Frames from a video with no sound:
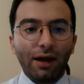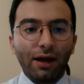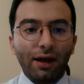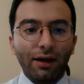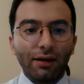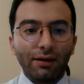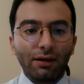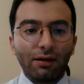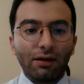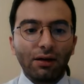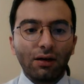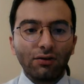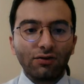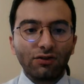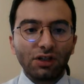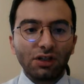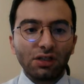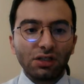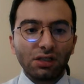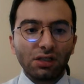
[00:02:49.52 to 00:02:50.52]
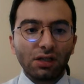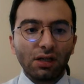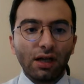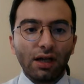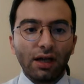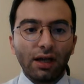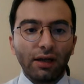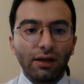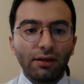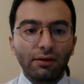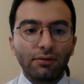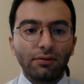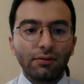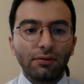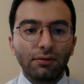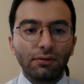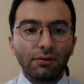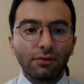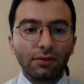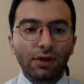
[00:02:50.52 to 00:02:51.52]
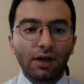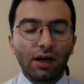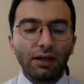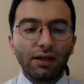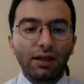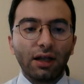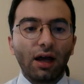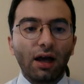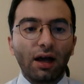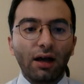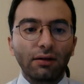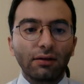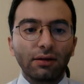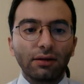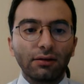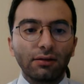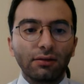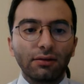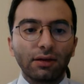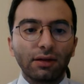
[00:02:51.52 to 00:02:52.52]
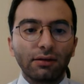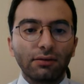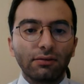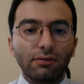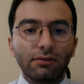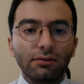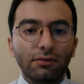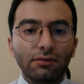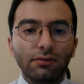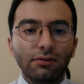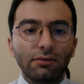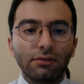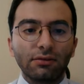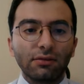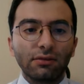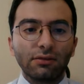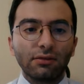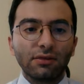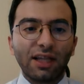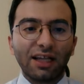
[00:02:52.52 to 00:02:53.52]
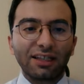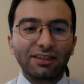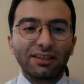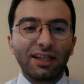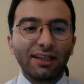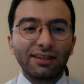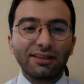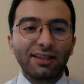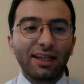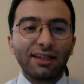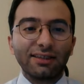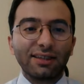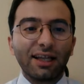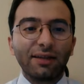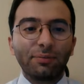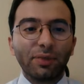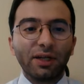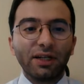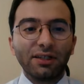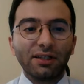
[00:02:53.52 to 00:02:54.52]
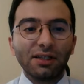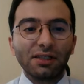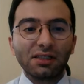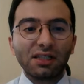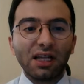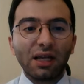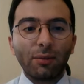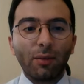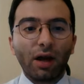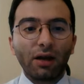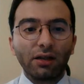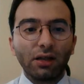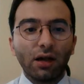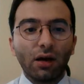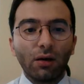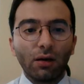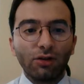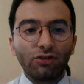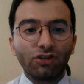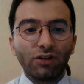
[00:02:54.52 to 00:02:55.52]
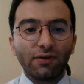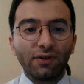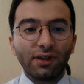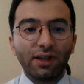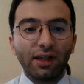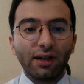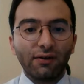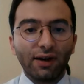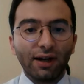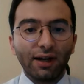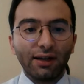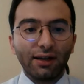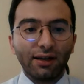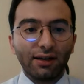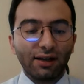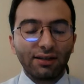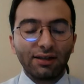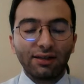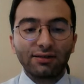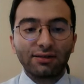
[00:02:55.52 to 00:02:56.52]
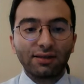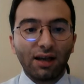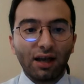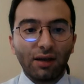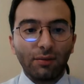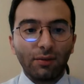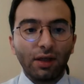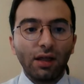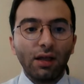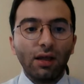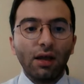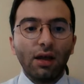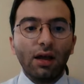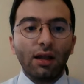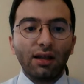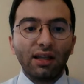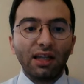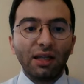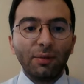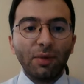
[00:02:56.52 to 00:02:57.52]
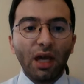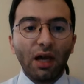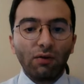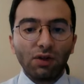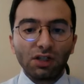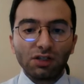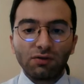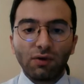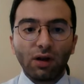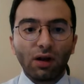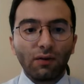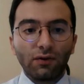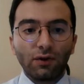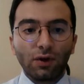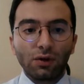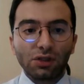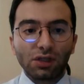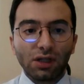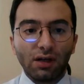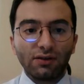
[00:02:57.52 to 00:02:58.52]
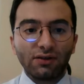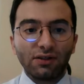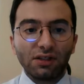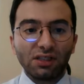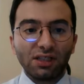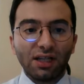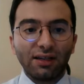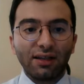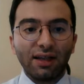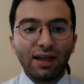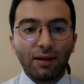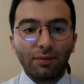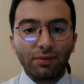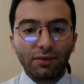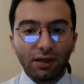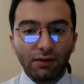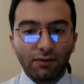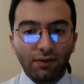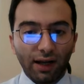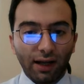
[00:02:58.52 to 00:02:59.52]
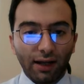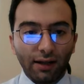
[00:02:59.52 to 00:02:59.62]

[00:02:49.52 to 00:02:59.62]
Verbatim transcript: the countries uh, kind of that, that, that, that bear the same ideology with the Iranian at the time. Libya was one of those countries that helped Iran,